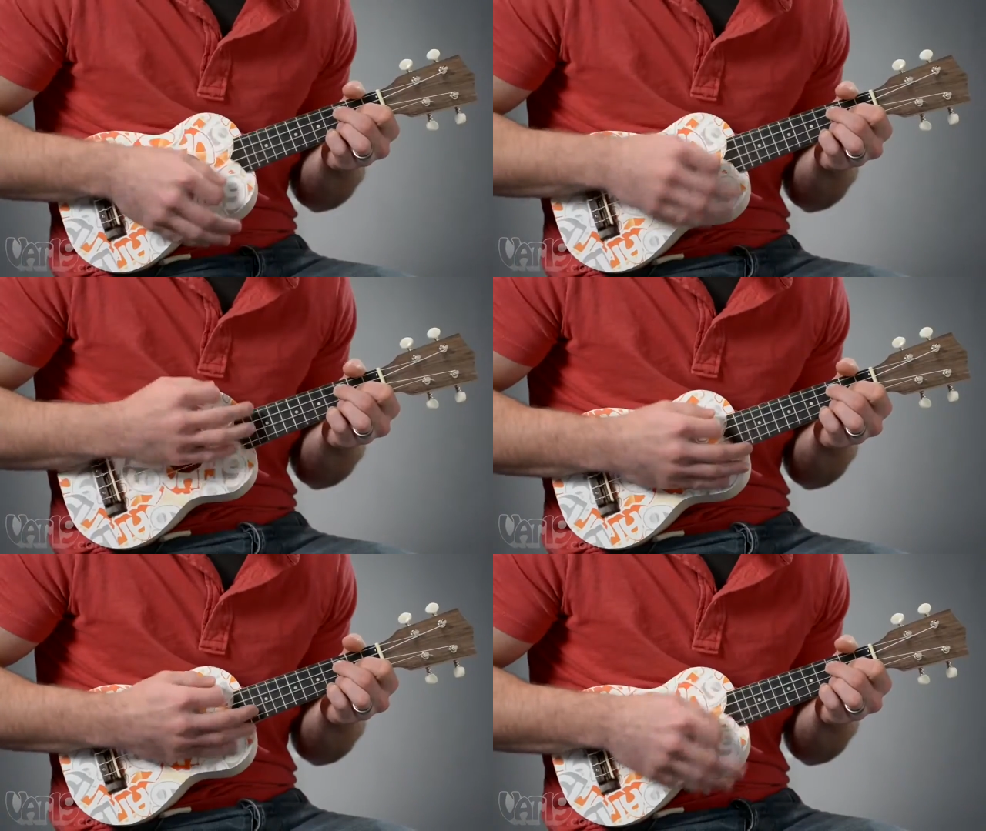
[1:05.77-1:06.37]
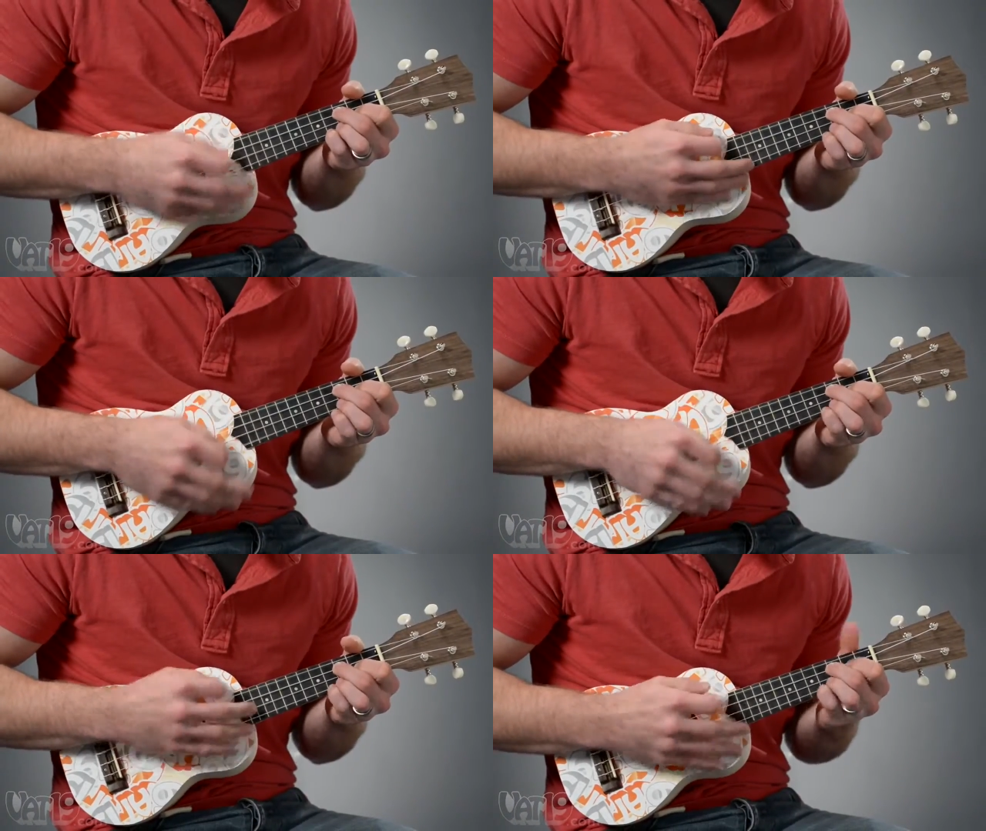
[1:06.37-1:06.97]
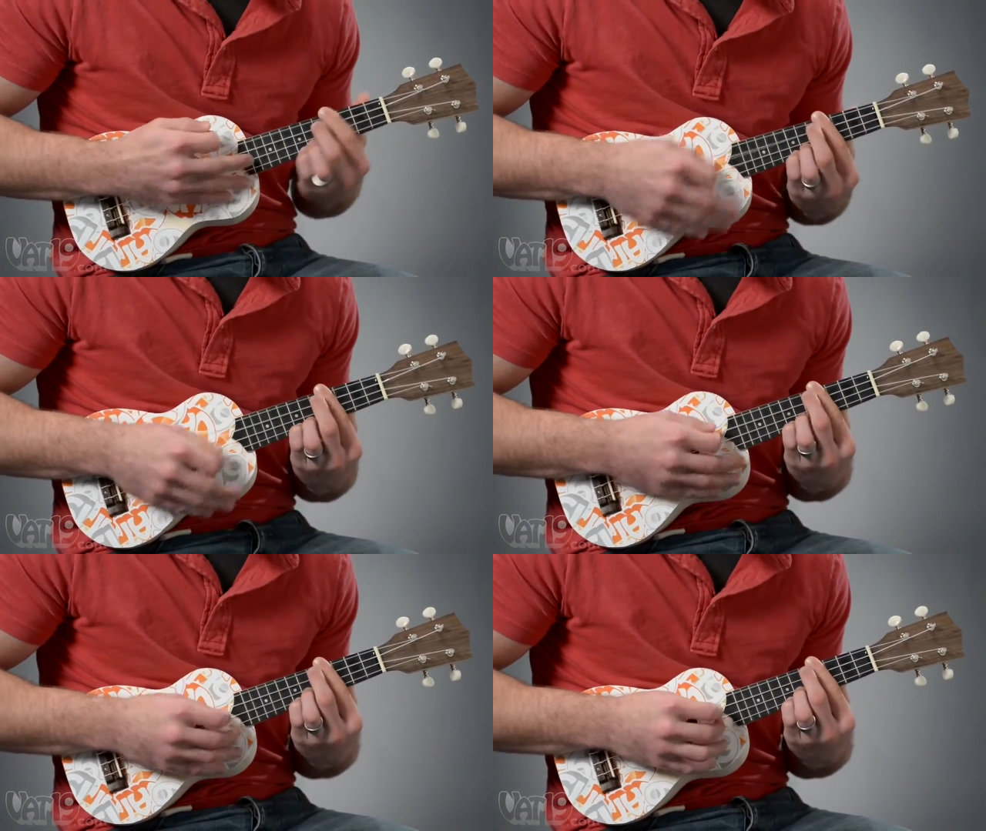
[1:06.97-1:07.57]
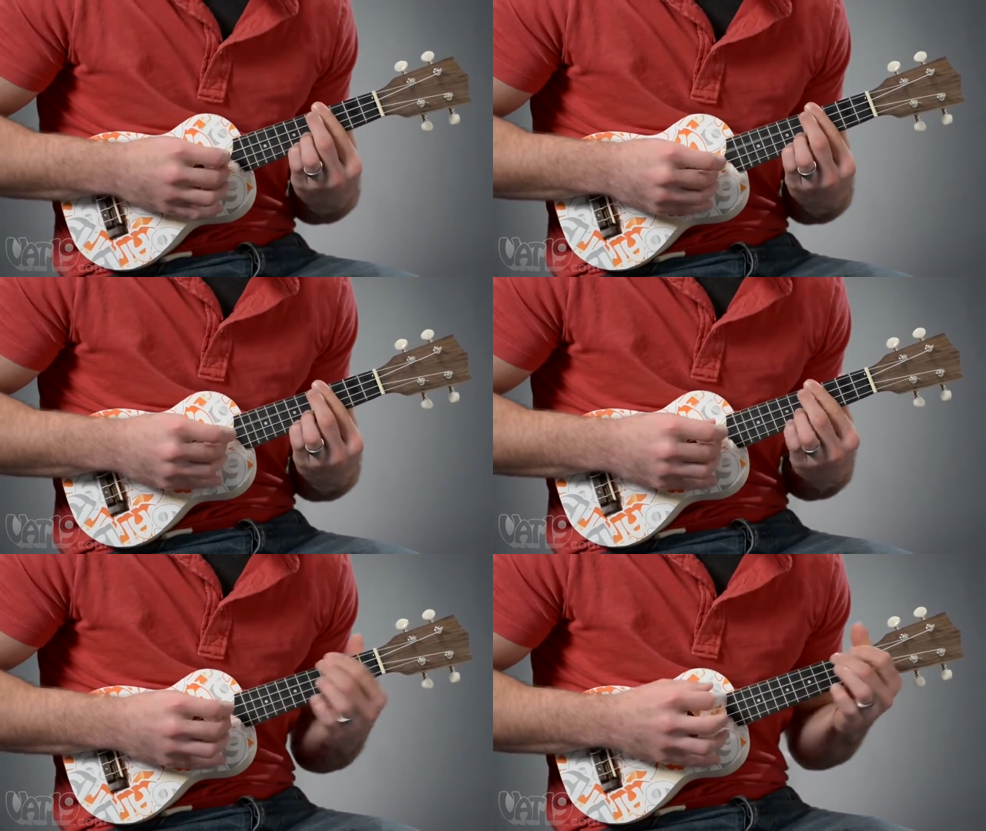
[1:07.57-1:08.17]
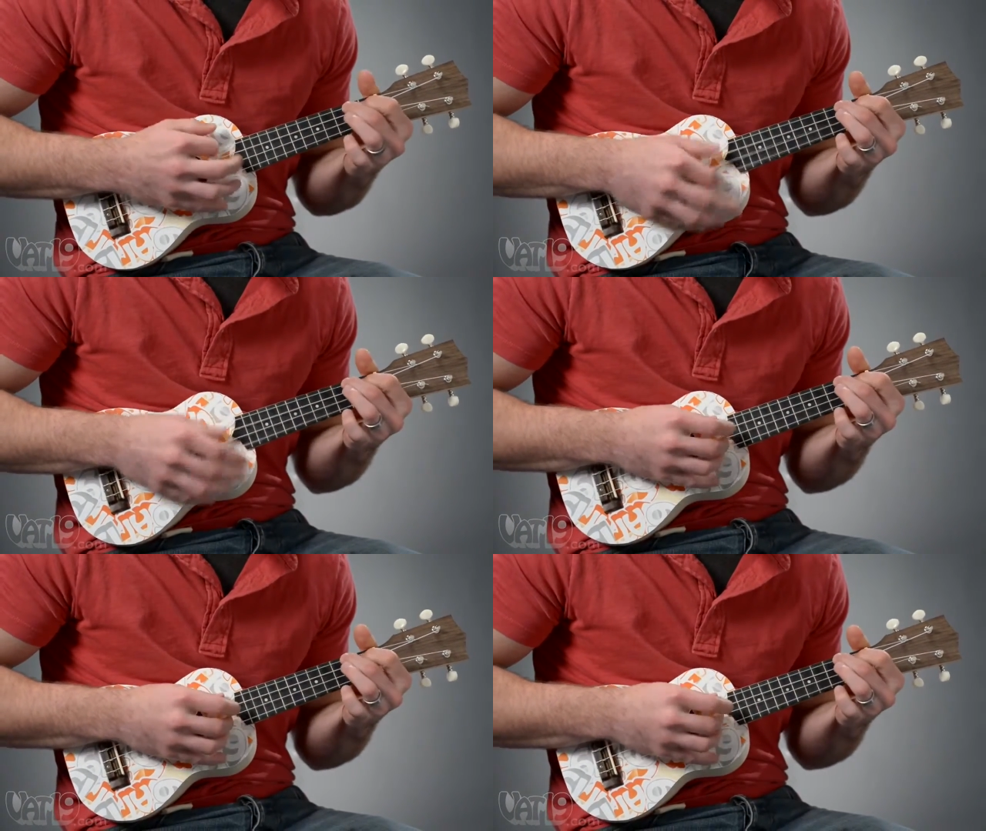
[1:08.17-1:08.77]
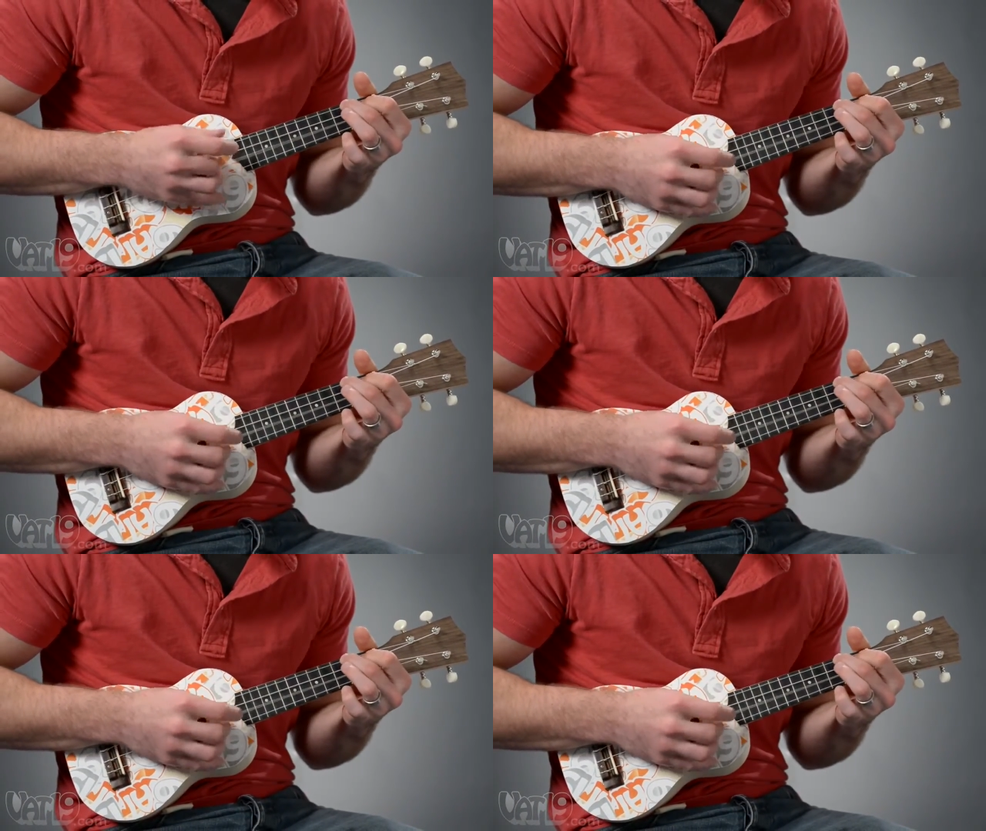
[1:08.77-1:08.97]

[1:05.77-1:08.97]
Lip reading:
No face is visible, so there are no lips to read.